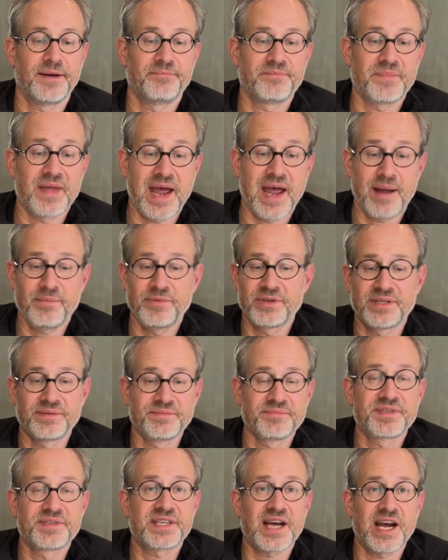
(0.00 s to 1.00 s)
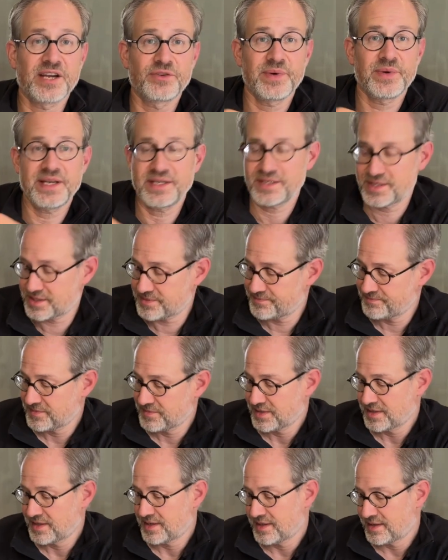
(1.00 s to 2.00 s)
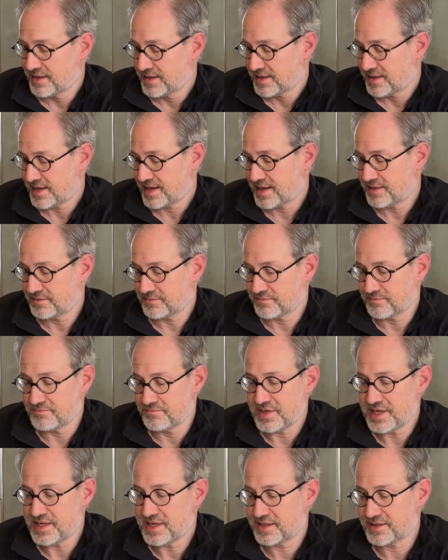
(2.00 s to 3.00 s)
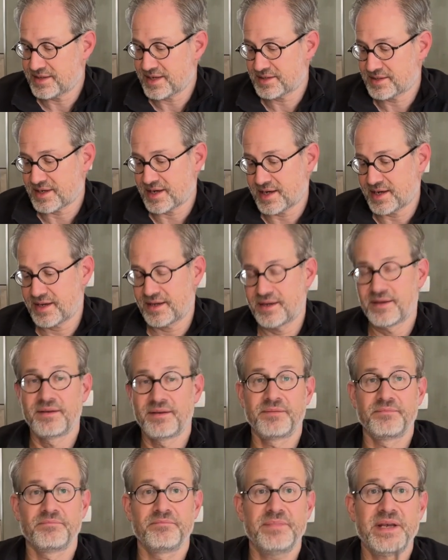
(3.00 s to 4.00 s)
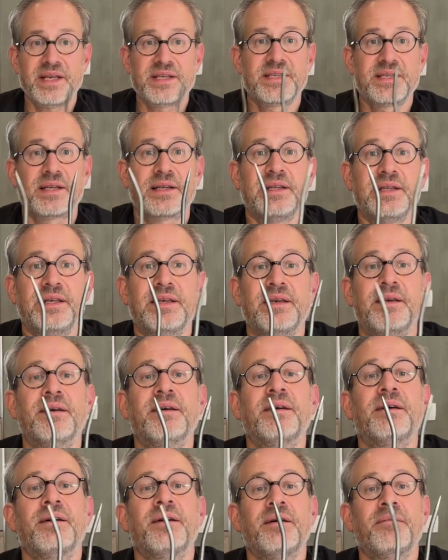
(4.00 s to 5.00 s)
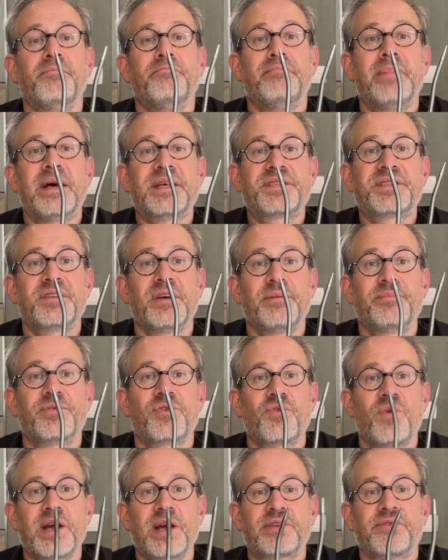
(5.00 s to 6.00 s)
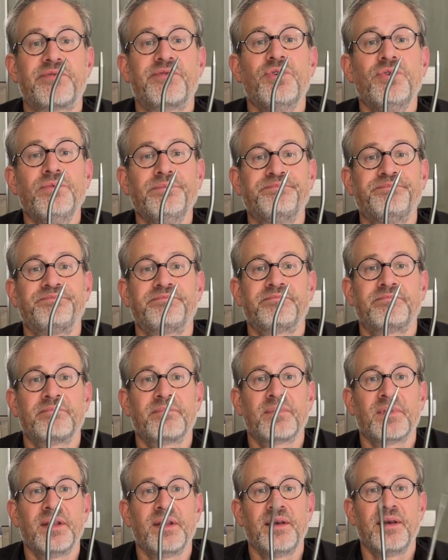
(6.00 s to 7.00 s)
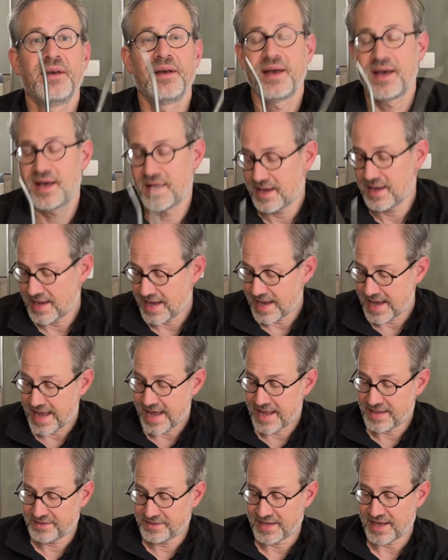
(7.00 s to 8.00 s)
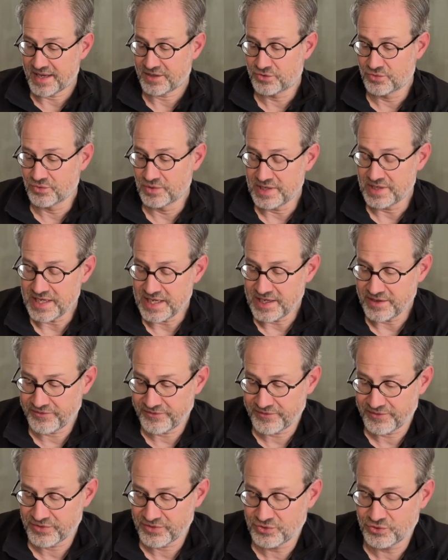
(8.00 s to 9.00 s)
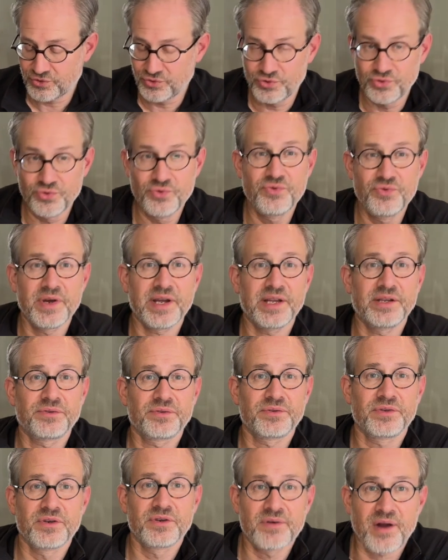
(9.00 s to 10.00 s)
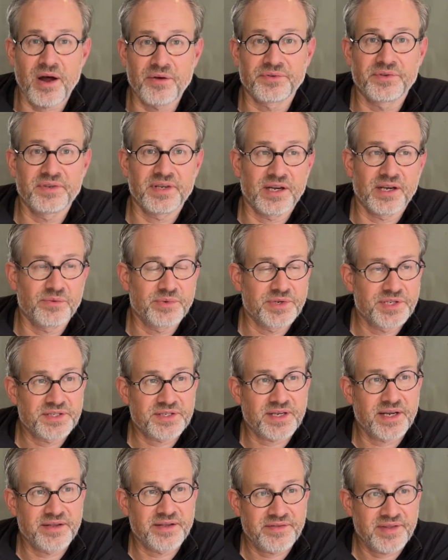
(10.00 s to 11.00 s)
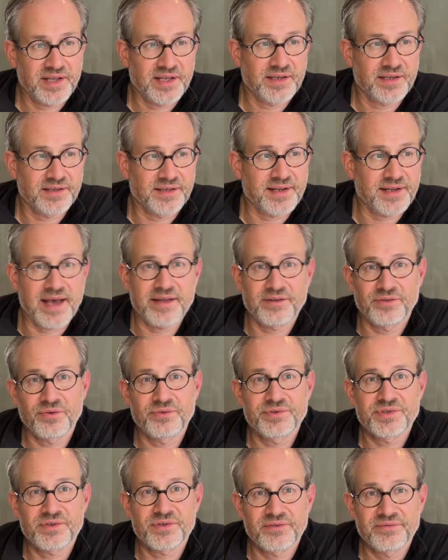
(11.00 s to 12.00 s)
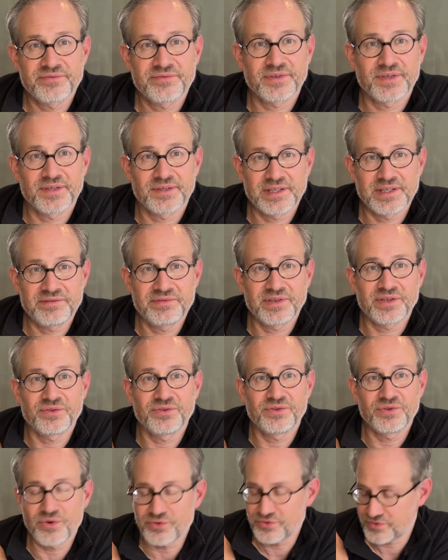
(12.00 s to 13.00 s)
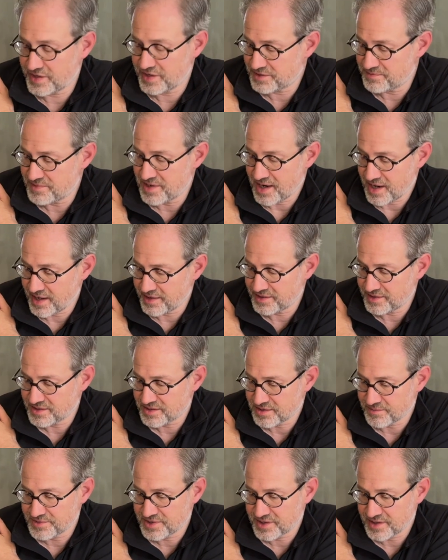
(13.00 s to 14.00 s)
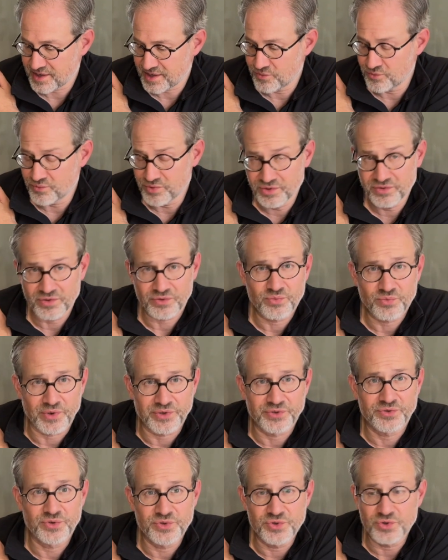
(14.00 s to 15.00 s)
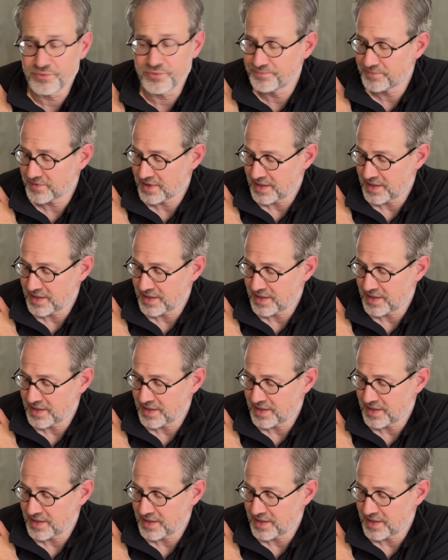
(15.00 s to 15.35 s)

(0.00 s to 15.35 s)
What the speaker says: hammer them sideways, and meaning that I basically messed up quite a few and had to leave 2 into the ground there, which I think in an ethos of leaving no trace behind is something I would not want to do.